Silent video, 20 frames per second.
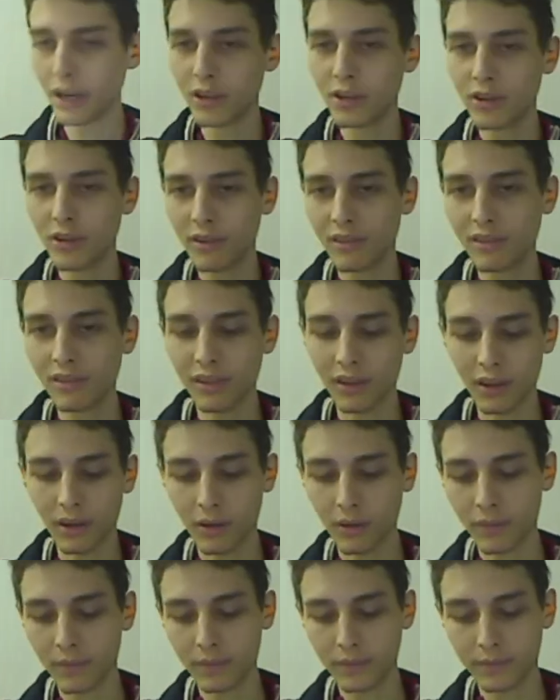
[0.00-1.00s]
so
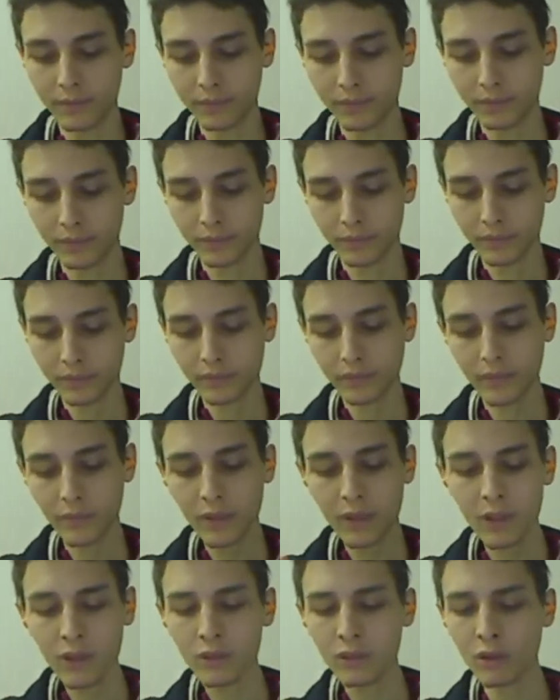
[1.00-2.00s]

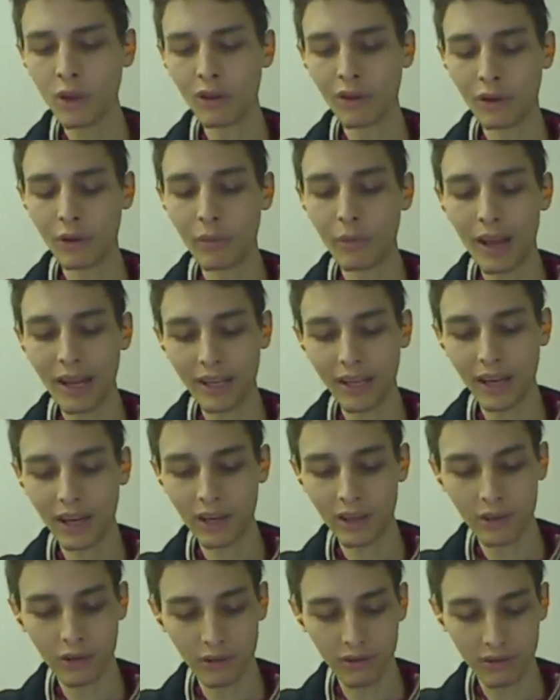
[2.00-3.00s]
those are relegated to a
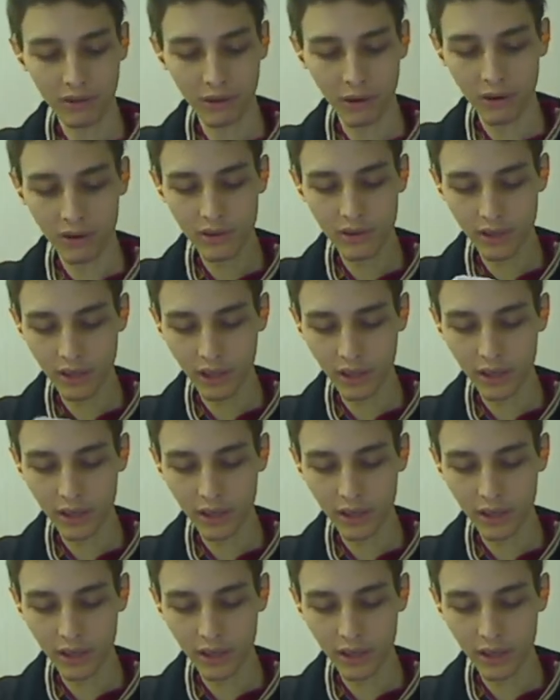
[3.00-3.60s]
storage unit.